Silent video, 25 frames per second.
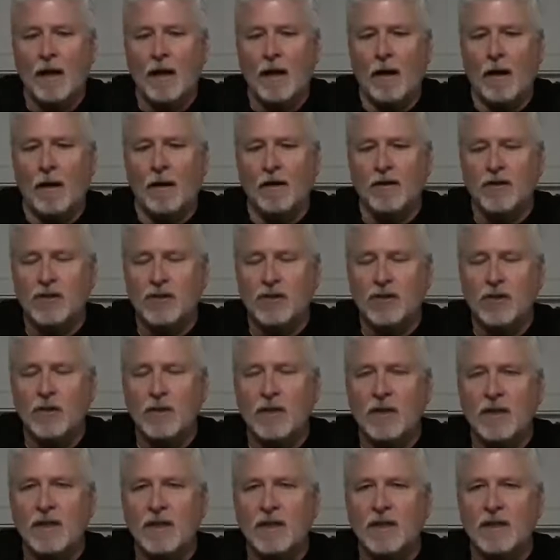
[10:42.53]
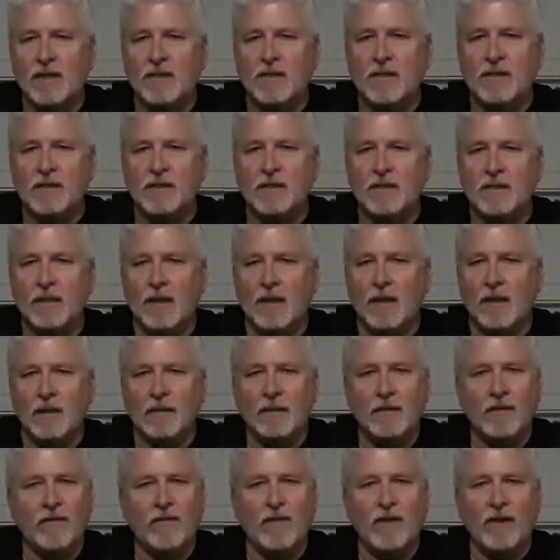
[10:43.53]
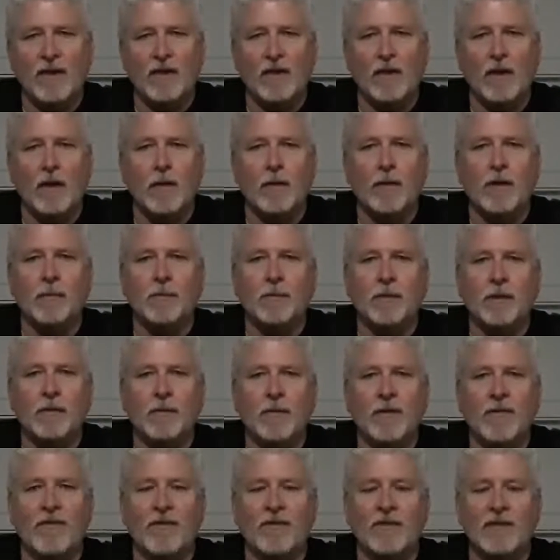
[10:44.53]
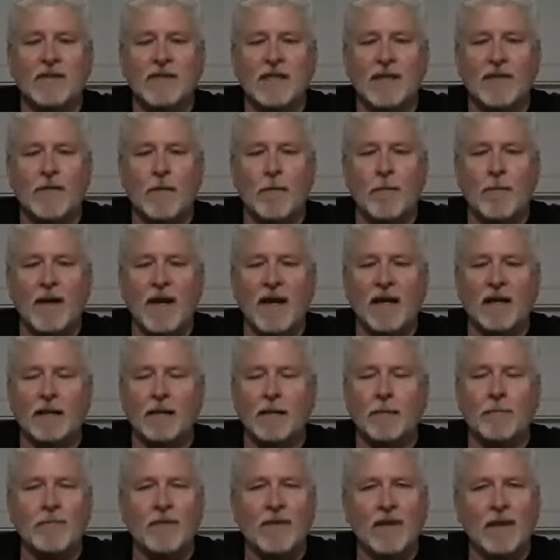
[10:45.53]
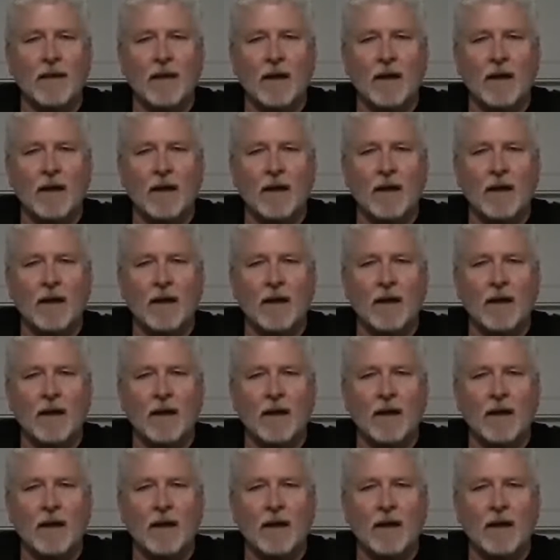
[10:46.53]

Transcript: on shooting this, defeated all the way up to 357 Magnum.